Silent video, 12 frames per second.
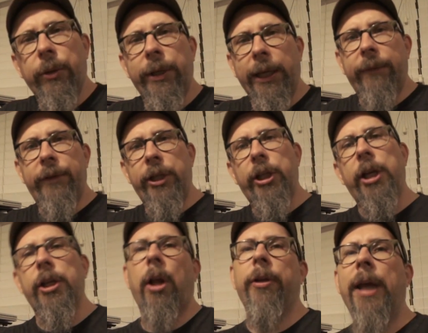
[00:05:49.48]
to it, they have D
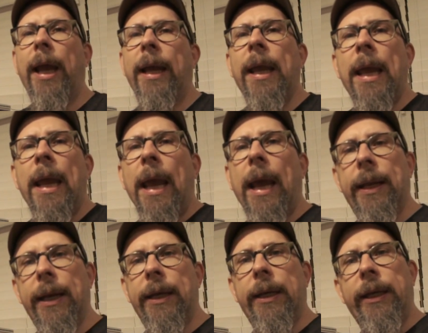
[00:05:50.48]
Js all day, and
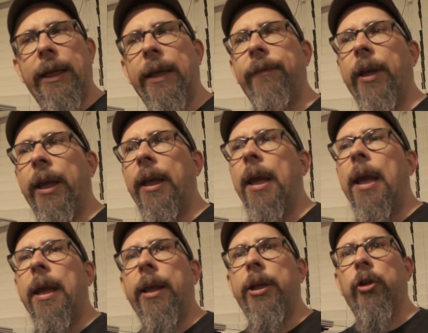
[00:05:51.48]
then in the evening
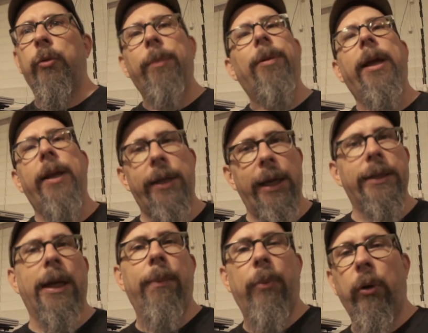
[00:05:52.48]
they just replay the
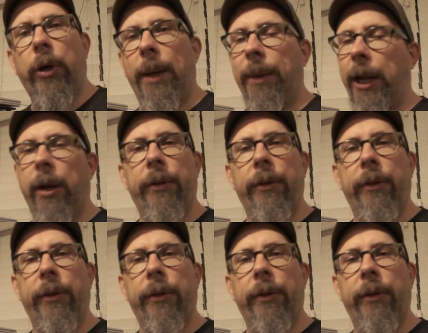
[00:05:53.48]
daytime programming.